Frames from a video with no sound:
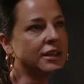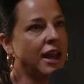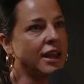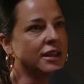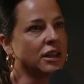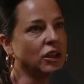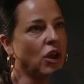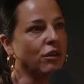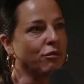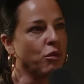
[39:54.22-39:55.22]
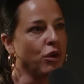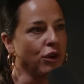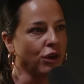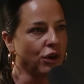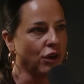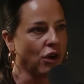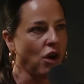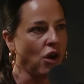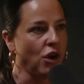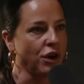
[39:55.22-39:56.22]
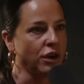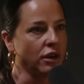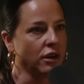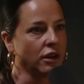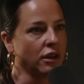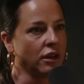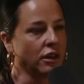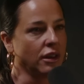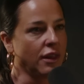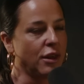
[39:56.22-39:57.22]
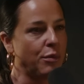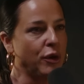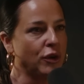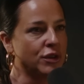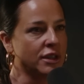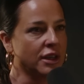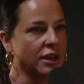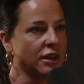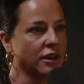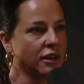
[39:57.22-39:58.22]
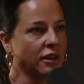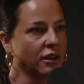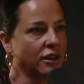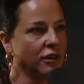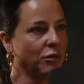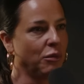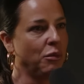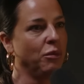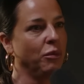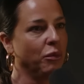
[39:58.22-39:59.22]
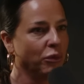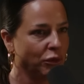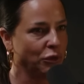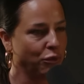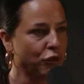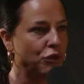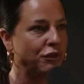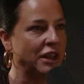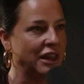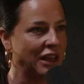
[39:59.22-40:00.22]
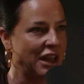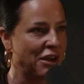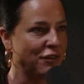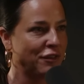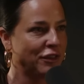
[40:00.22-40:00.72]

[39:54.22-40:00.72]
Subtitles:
takes a lot of work on the person proving the love